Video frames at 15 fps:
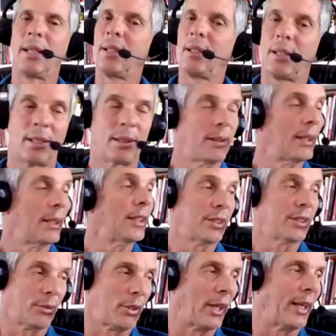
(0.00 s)
and, and
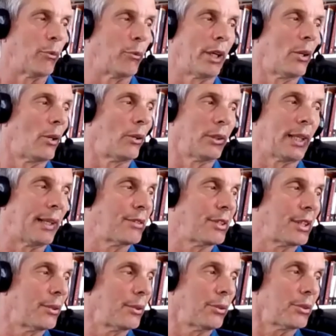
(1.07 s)
it's right. We call it life
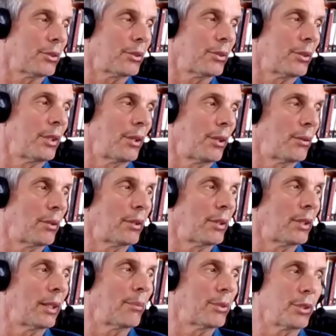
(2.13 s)
skills, you know.
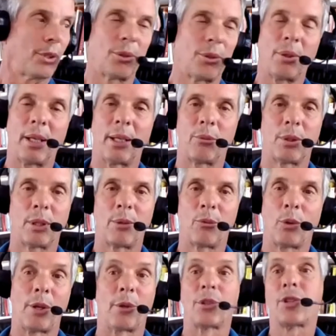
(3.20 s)
Yep. So you're right. And
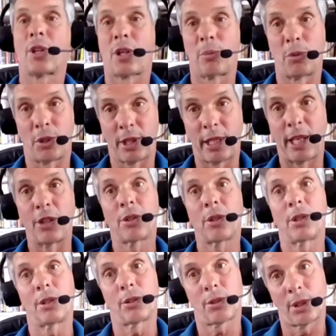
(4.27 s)
whether it's the
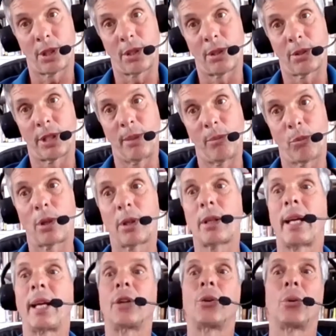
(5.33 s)
communication and, and teamwork
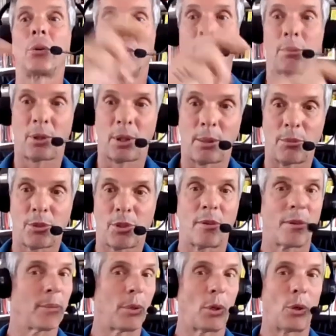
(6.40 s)
and or the problem
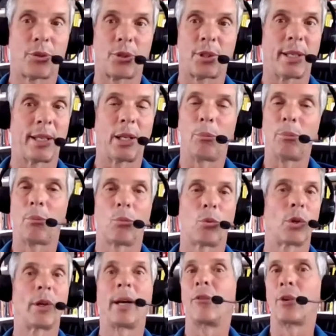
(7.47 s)
solving, both are going to help them
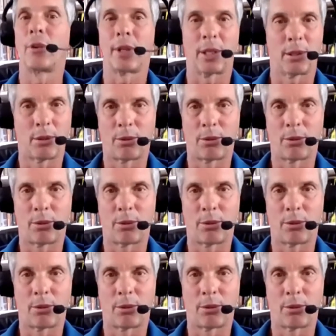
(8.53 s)
wherever they